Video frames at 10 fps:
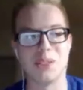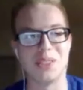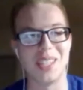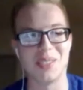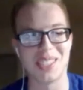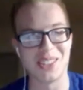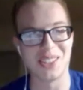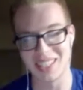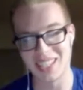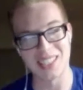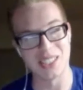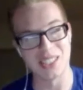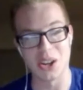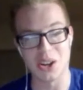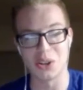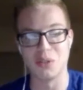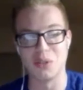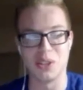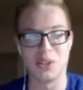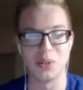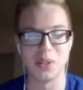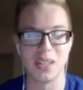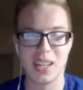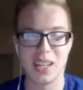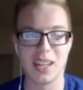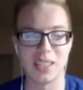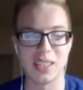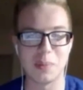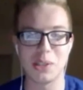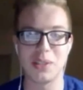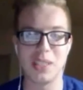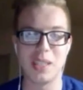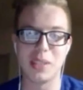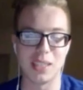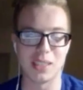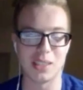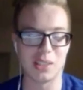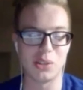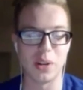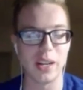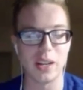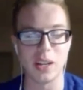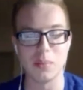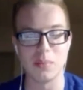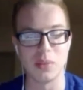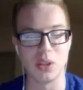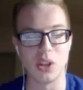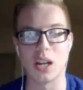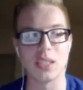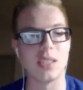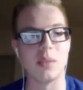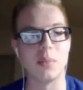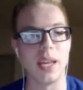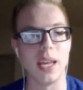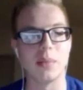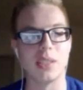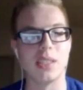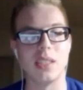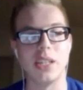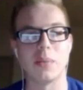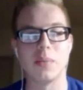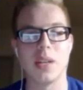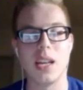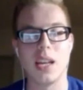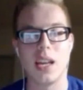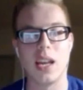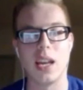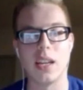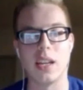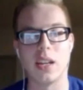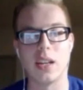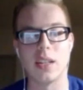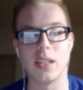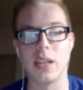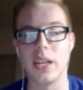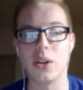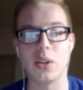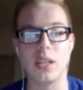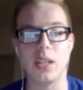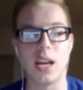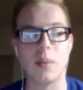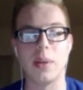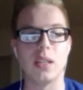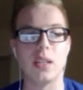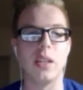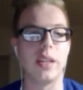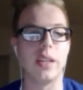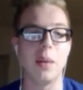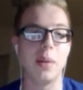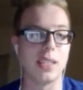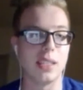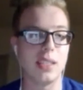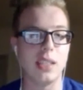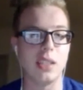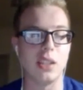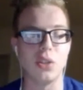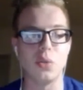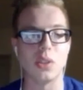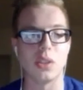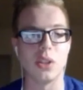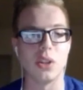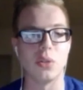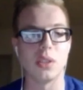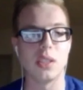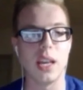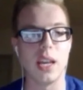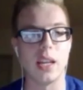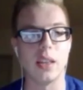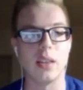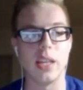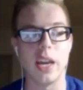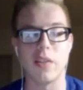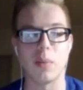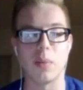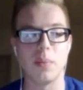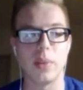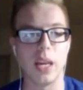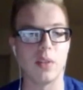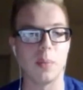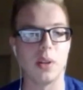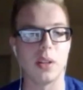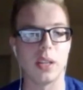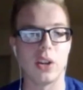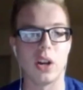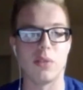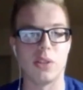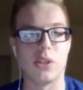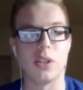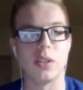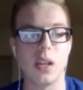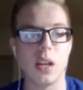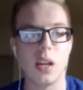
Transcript: teams coach. I think it's long overdue. Special teams has straight up lost some games this year. And the game against TCU was close and gave up a kickoff return